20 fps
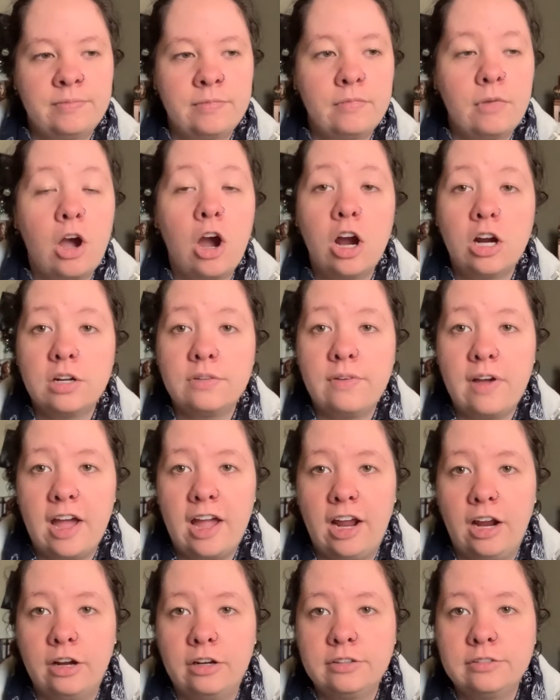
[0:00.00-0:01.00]
Heart of
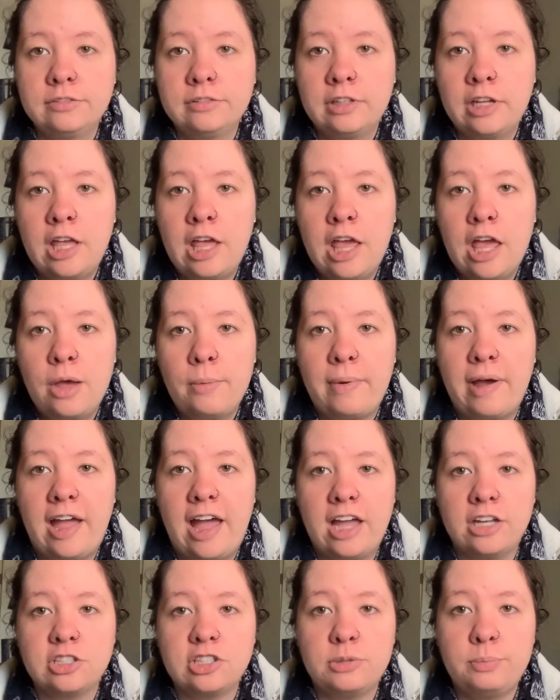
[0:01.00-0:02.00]
Iron by
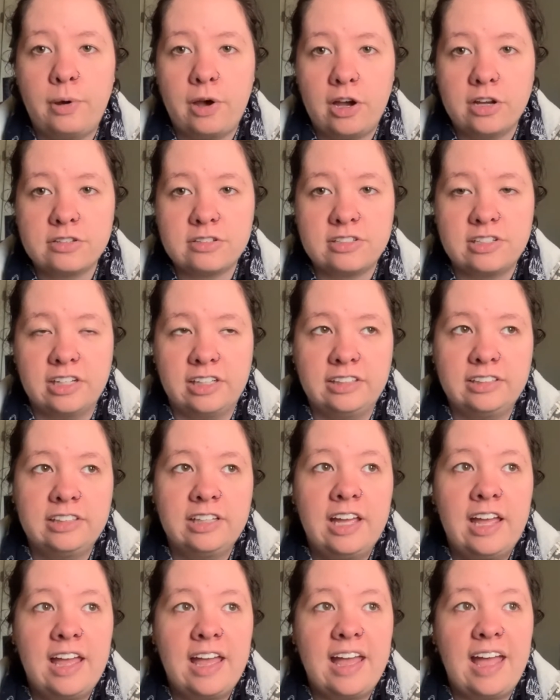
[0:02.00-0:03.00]
Ashley Poston
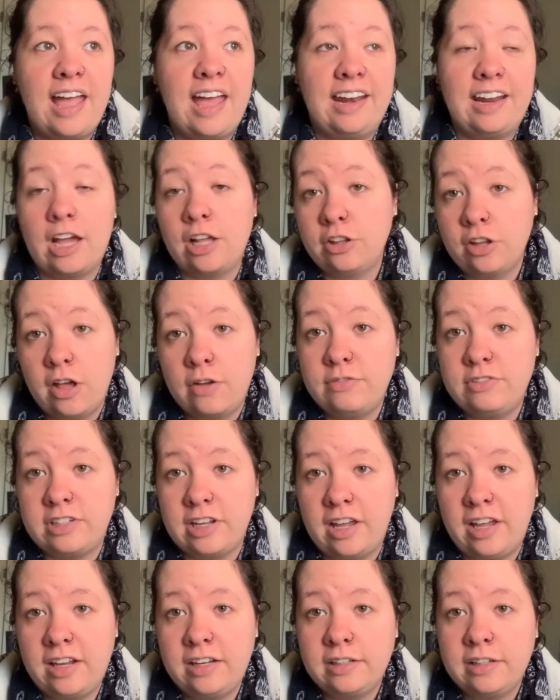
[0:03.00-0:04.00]
and I loved
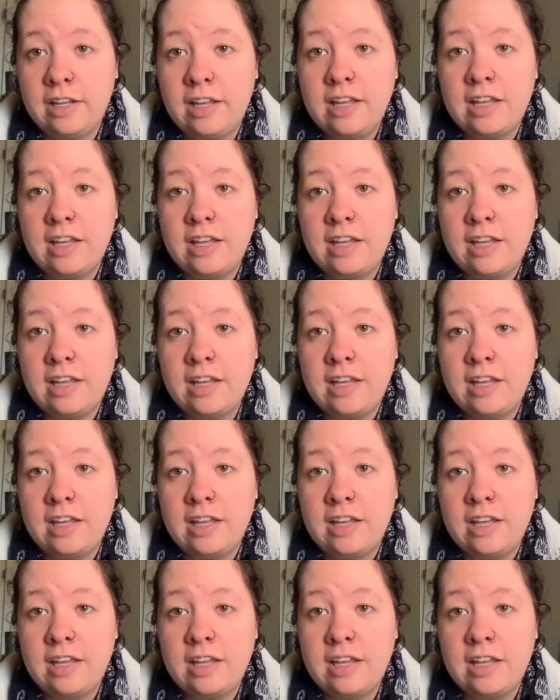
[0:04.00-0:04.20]
it.